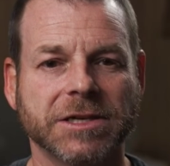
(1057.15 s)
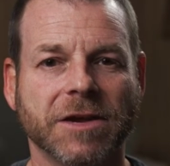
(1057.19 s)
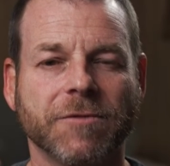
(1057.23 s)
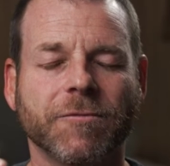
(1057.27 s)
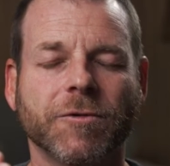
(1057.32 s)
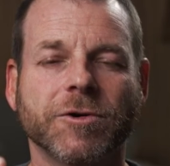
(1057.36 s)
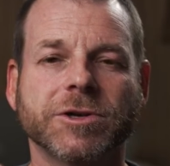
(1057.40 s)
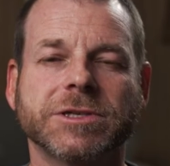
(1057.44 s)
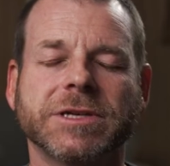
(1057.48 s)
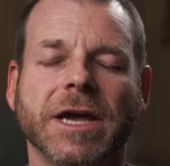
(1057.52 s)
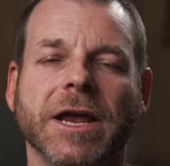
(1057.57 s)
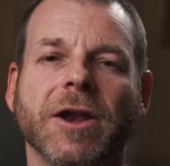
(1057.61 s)
If
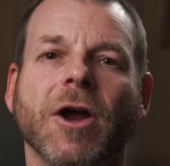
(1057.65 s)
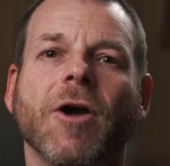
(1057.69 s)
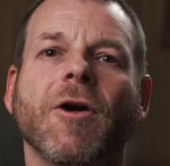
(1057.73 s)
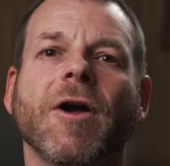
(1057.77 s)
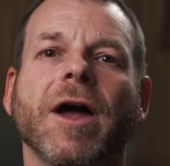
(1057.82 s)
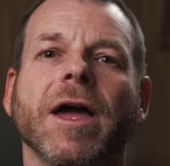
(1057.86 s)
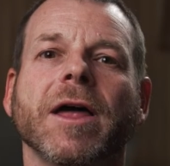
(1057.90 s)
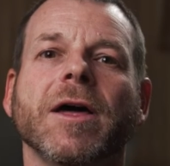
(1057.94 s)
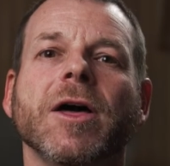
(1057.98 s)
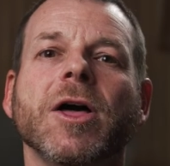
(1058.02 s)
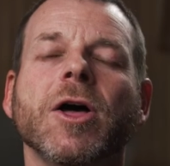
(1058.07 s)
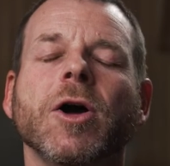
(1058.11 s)
we're saying, all
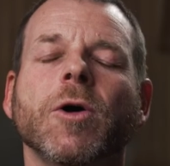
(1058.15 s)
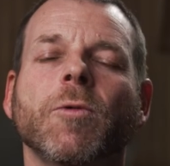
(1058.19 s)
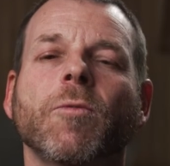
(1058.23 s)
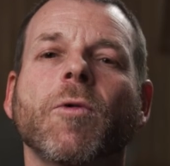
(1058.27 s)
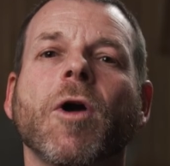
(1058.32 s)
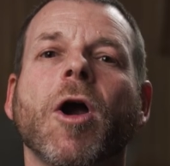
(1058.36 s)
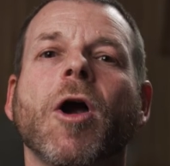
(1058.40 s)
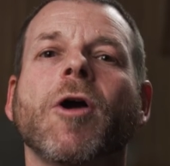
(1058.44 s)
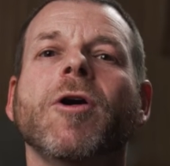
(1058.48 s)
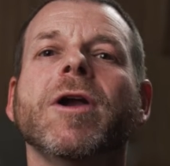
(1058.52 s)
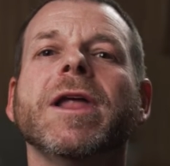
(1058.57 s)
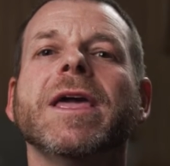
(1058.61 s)
right,
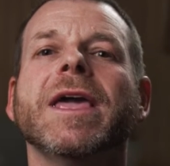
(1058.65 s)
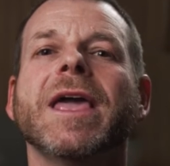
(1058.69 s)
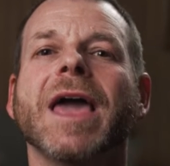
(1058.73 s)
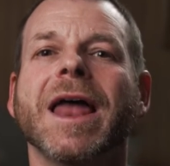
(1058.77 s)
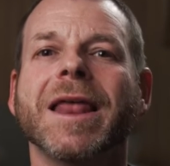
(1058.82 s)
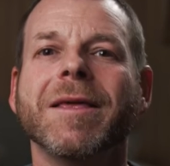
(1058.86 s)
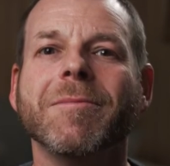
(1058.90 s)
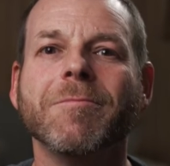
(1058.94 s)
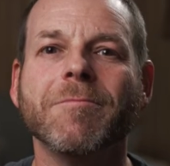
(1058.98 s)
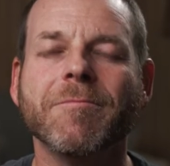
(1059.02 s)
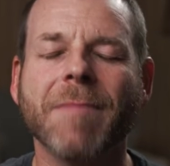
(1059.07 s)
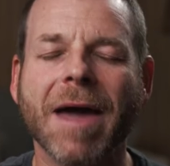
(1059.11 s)
we're already
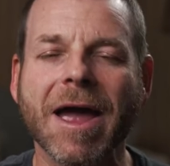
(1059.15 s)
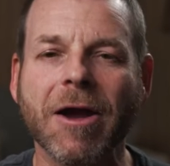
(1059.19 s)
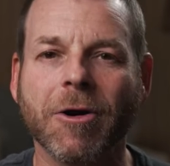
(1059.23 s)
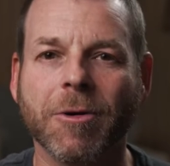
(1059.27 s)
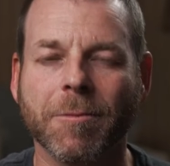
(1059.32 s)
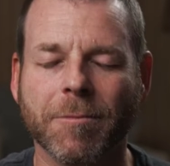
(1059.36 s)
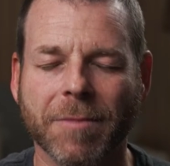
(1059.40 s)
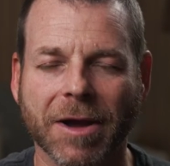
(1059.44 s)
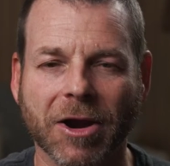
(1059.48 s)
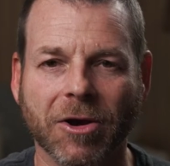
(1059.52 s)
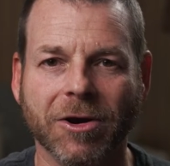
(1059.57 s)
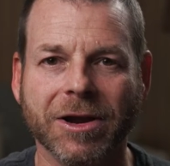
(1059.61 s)
getting
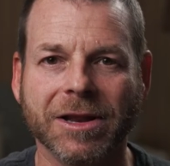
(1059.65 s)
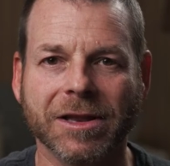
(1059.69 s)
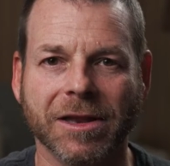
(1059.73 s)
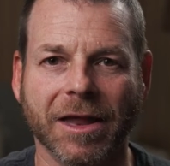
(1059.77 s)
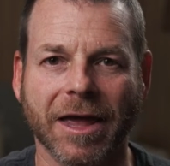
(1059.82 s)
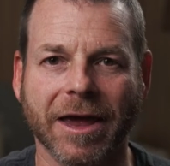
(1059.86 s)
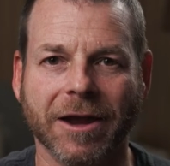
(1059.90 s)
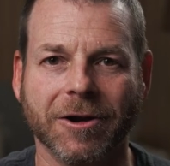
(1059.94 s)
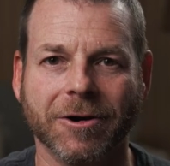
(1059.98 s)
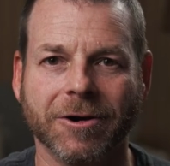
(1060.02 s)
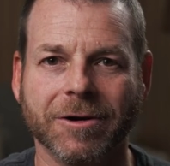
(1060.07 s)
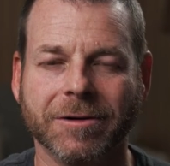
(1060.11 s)
married
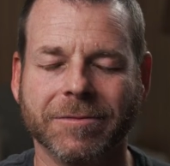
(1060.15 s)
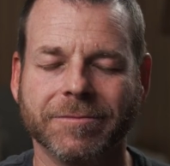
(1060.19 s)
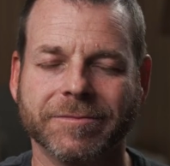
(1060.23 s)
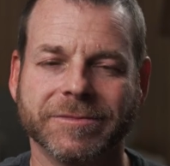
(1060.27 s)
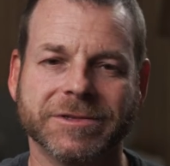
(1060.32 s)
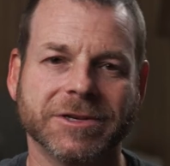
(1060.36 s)
later.